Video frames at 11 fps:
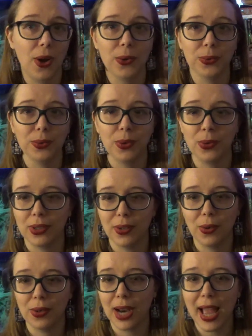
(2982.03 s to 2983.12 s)
own
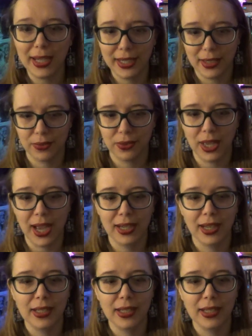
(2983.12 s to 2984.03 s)
or any of that